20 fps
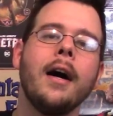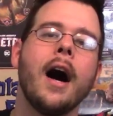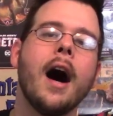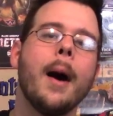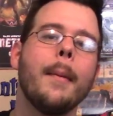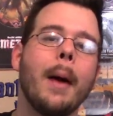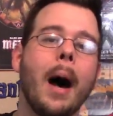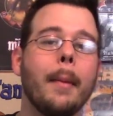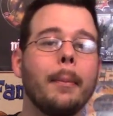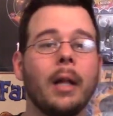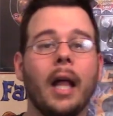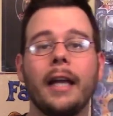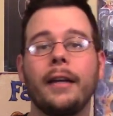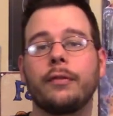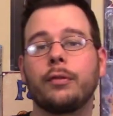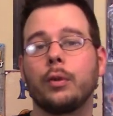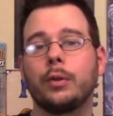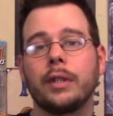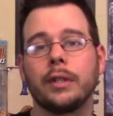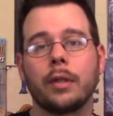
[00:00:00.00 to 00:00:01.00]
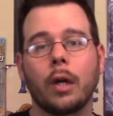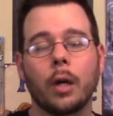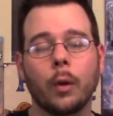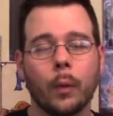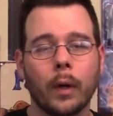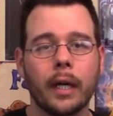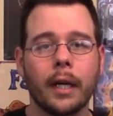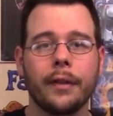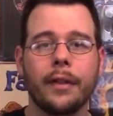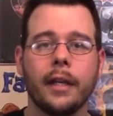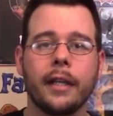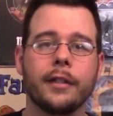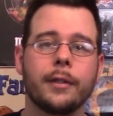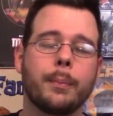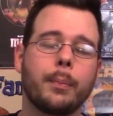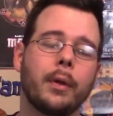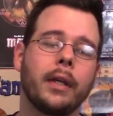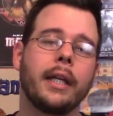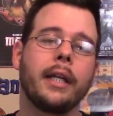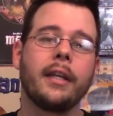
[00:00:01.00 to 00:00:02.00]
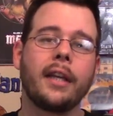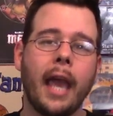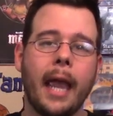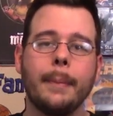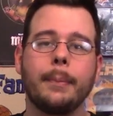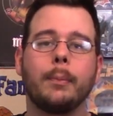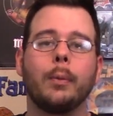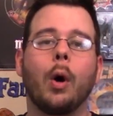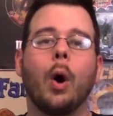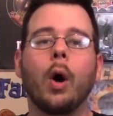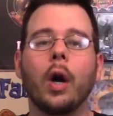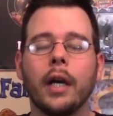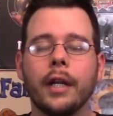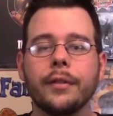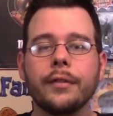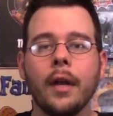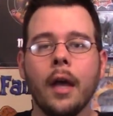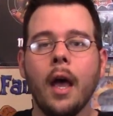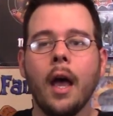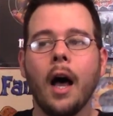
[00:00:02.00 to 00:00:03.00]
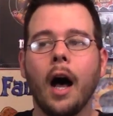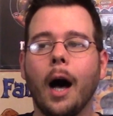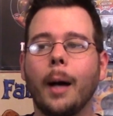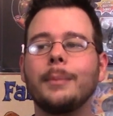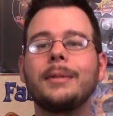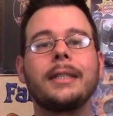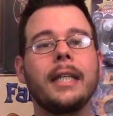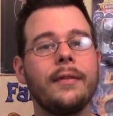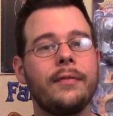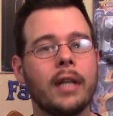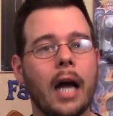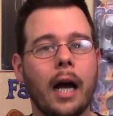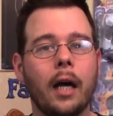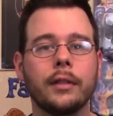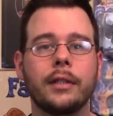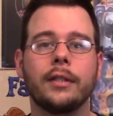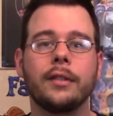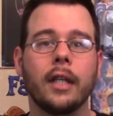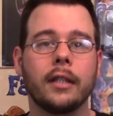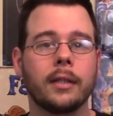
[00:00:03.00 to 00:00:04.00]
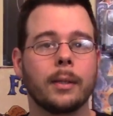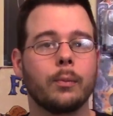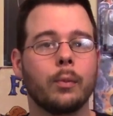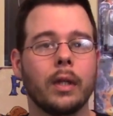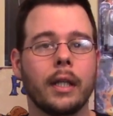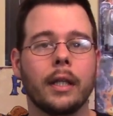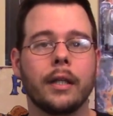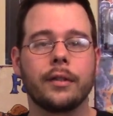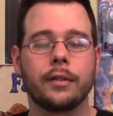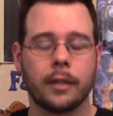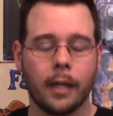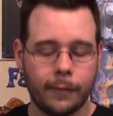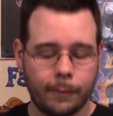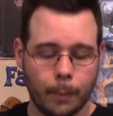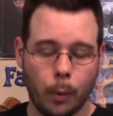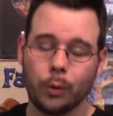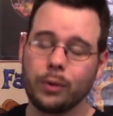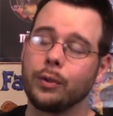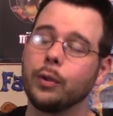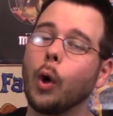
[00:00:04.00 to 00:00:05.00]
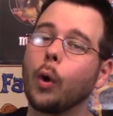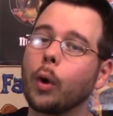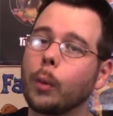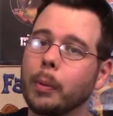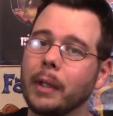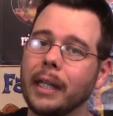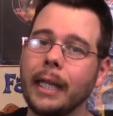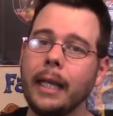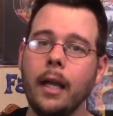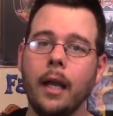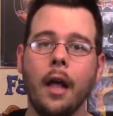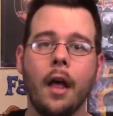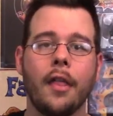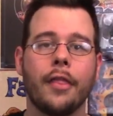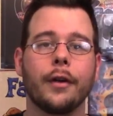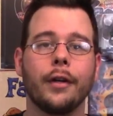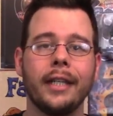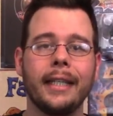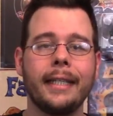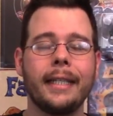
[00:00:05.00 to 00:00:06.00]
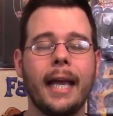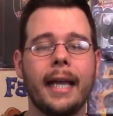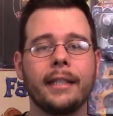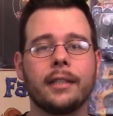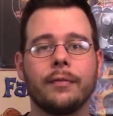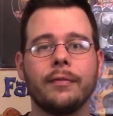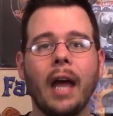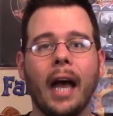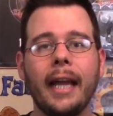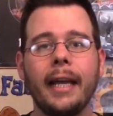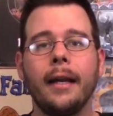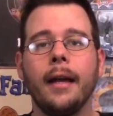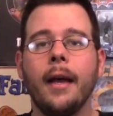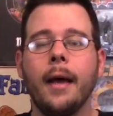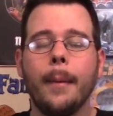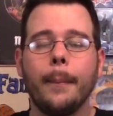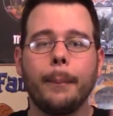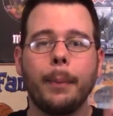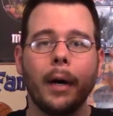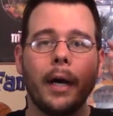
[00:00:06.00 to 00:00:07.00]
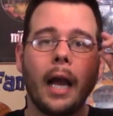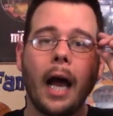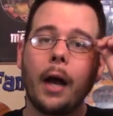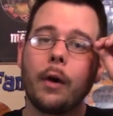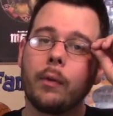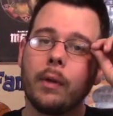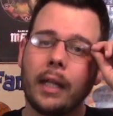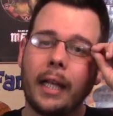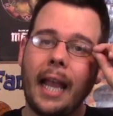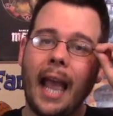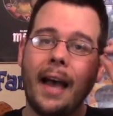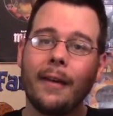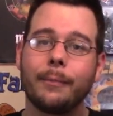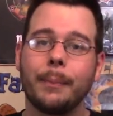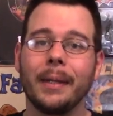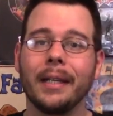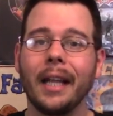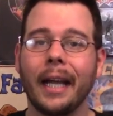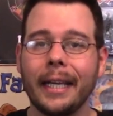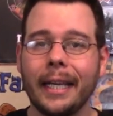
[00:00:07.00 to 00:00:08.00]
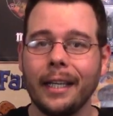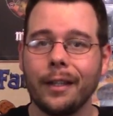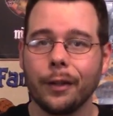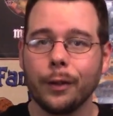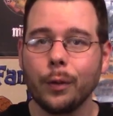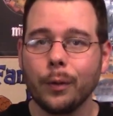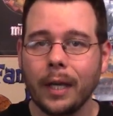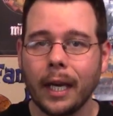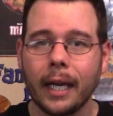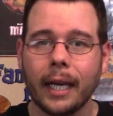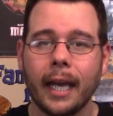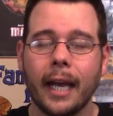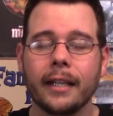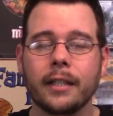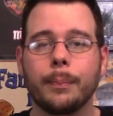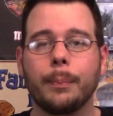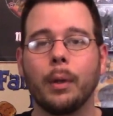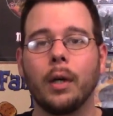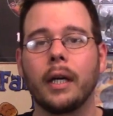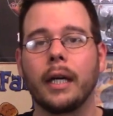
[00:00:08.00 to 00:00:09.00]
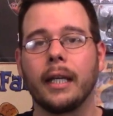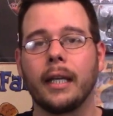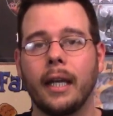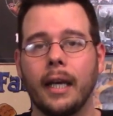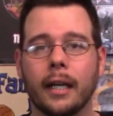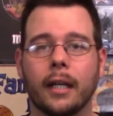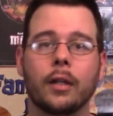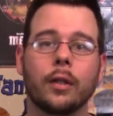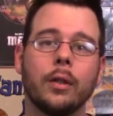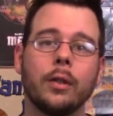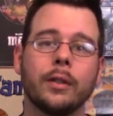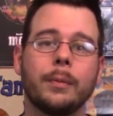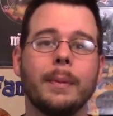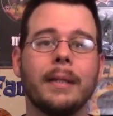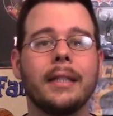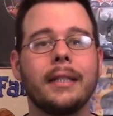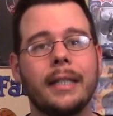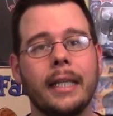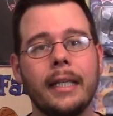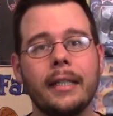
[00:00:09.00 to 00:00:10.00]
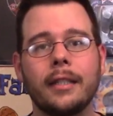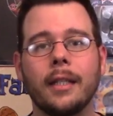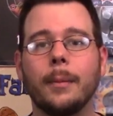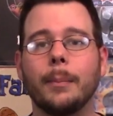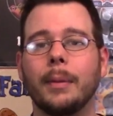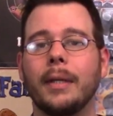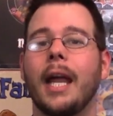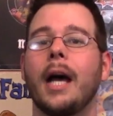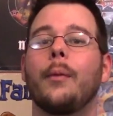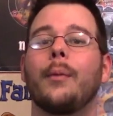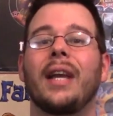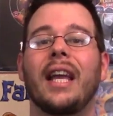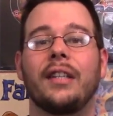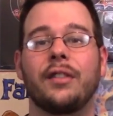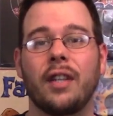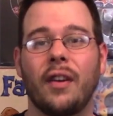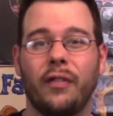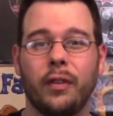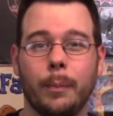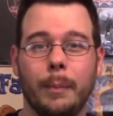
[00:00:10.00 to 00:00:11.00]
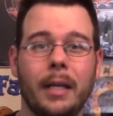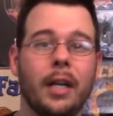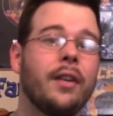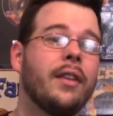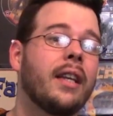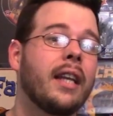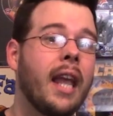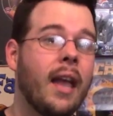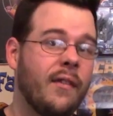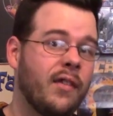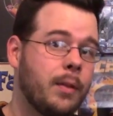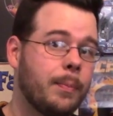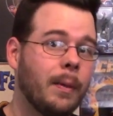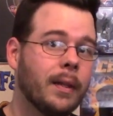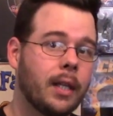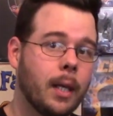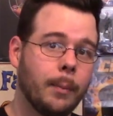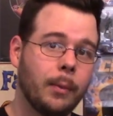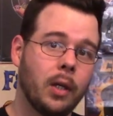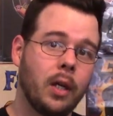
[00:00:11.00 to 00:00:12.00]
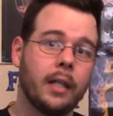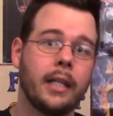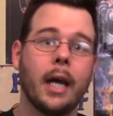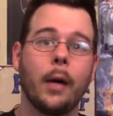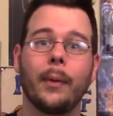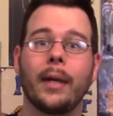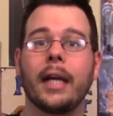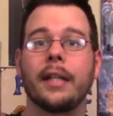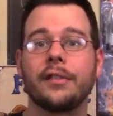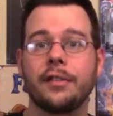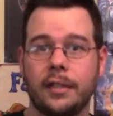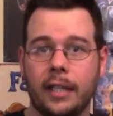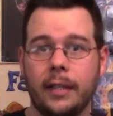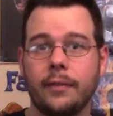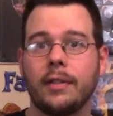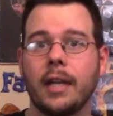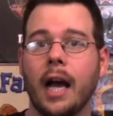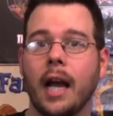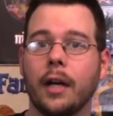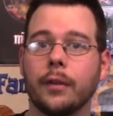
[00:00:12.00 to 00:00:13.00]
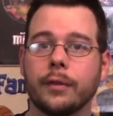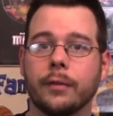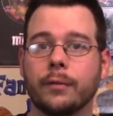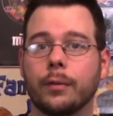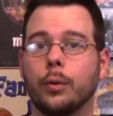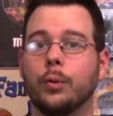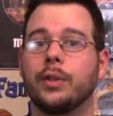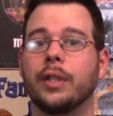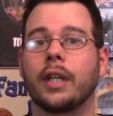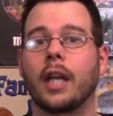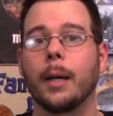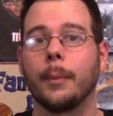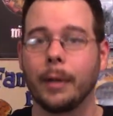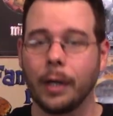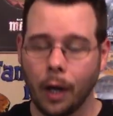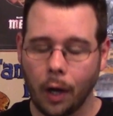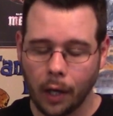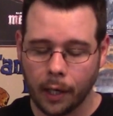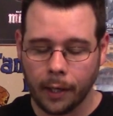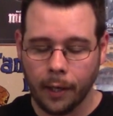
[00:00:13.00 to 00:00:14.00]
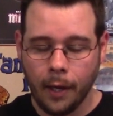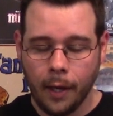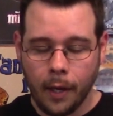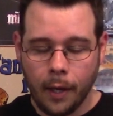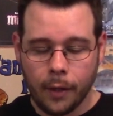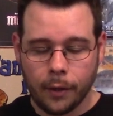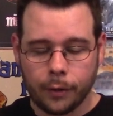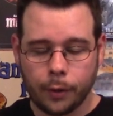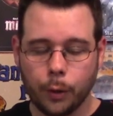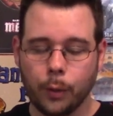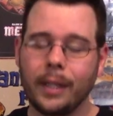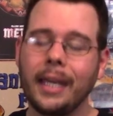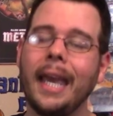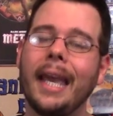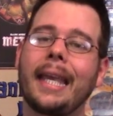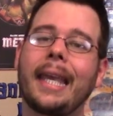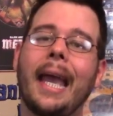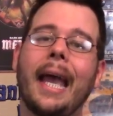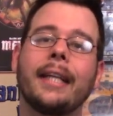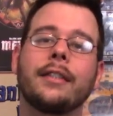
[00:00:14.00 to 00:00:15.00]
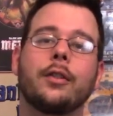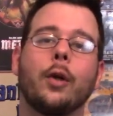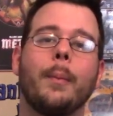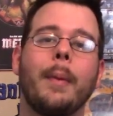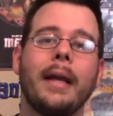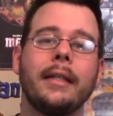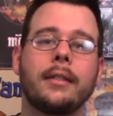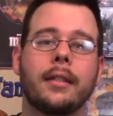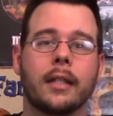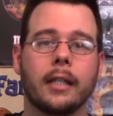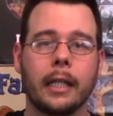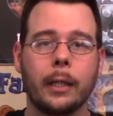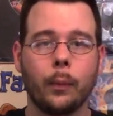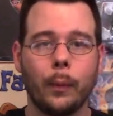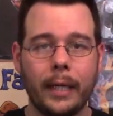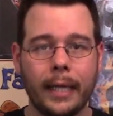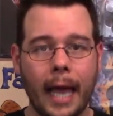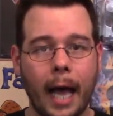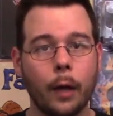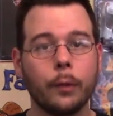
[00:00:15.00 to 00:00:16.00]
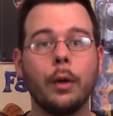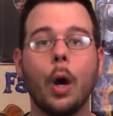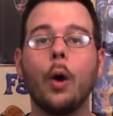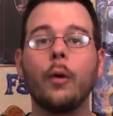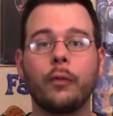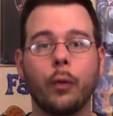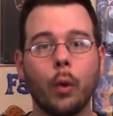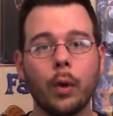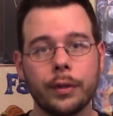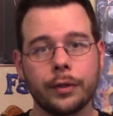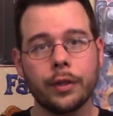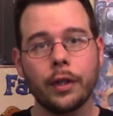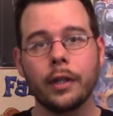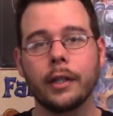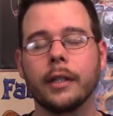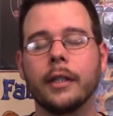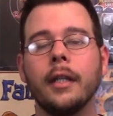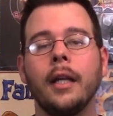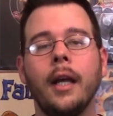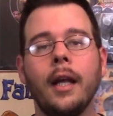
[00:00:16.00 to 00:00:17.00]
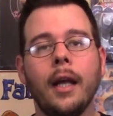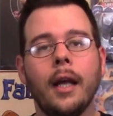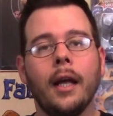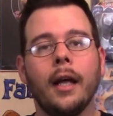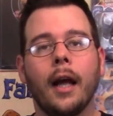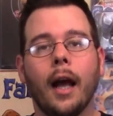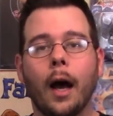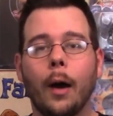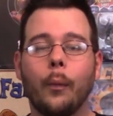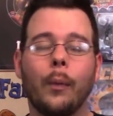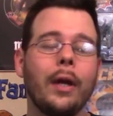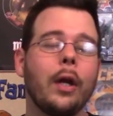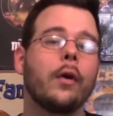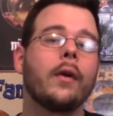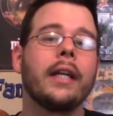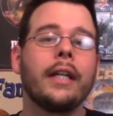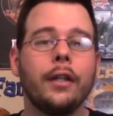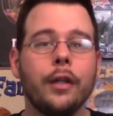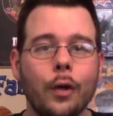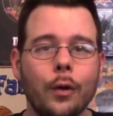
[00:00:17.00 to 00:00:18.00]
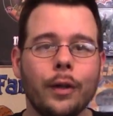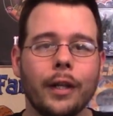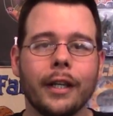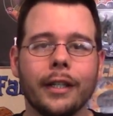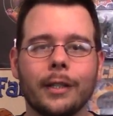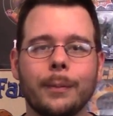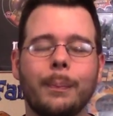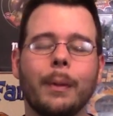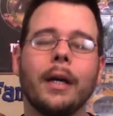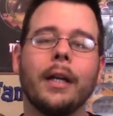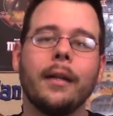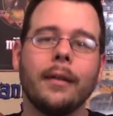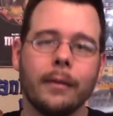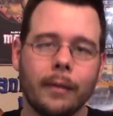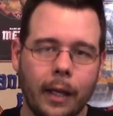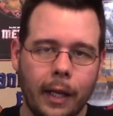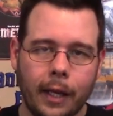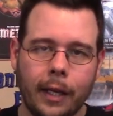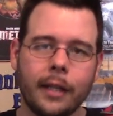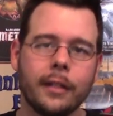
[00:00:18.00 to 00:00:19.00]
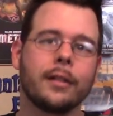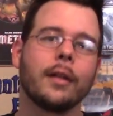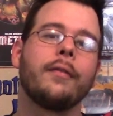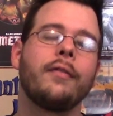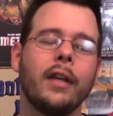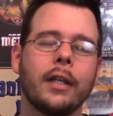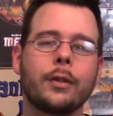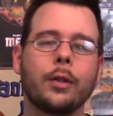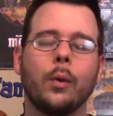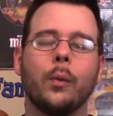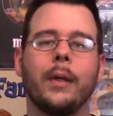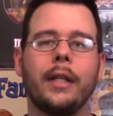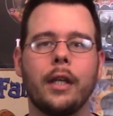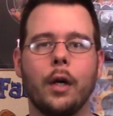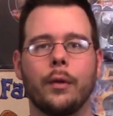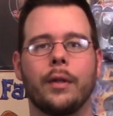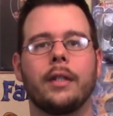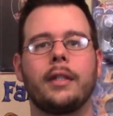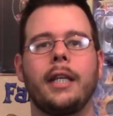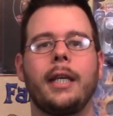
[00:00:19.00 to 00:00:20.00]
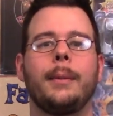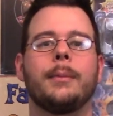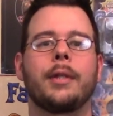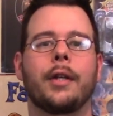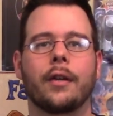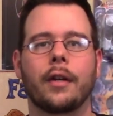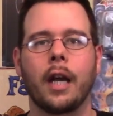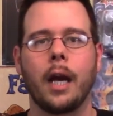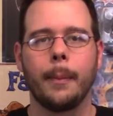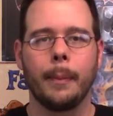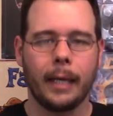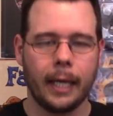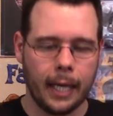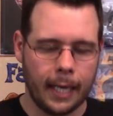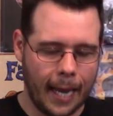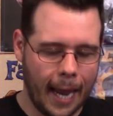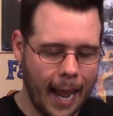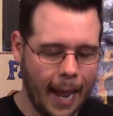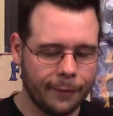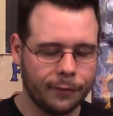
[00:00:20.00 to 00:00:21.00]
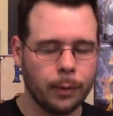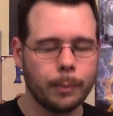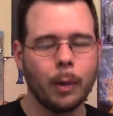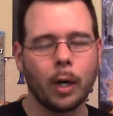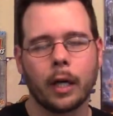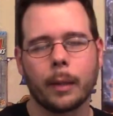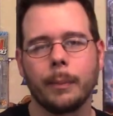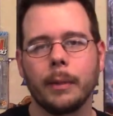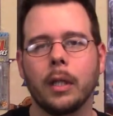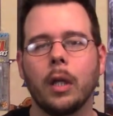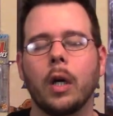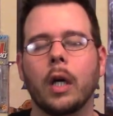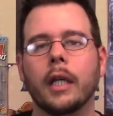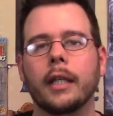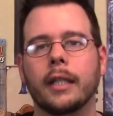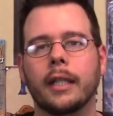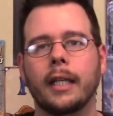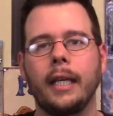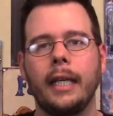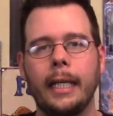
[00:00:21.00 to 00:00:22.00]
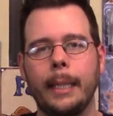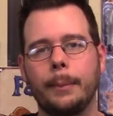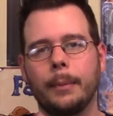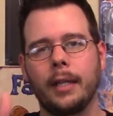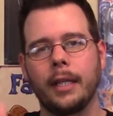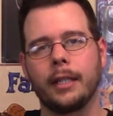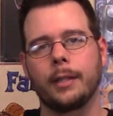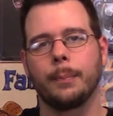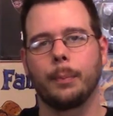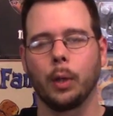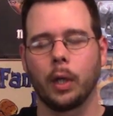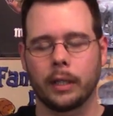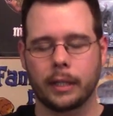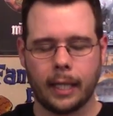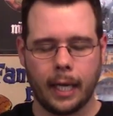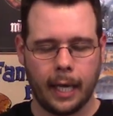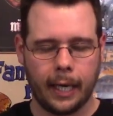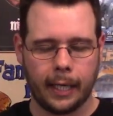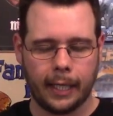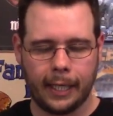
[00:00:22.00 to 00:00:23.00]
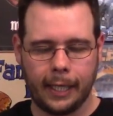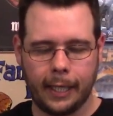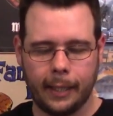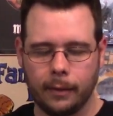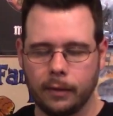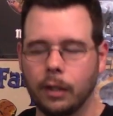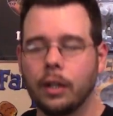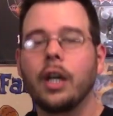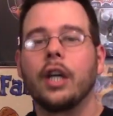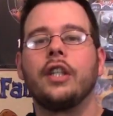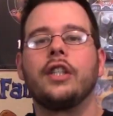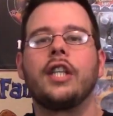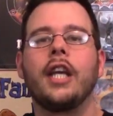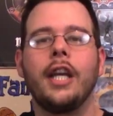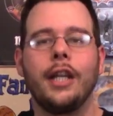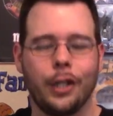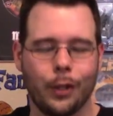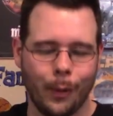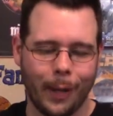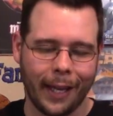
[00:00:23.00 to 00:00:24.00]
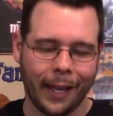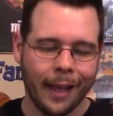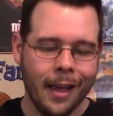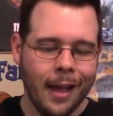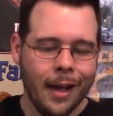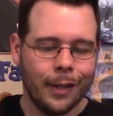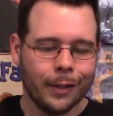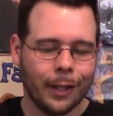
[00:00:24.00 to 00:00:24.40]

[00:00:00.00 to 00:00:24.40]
Um, I like Frusin's artwork. I think it's a pretty capable artist. Um, Steve Niles has done some really good stuff, most notably 30 Days Night. But I really have been liking the new Kick-Ass book, and Hit Girl's been decent, but now we got Jeff Lemire, then Kevin Smith coming on, now we got Steve Niles and Frusin coming on to Kick-Ass. So basically, we now know for certain, uh, we already knew this, but it is official, we know the teams that are coming in after Mark Millar to keep these books kind of continuing.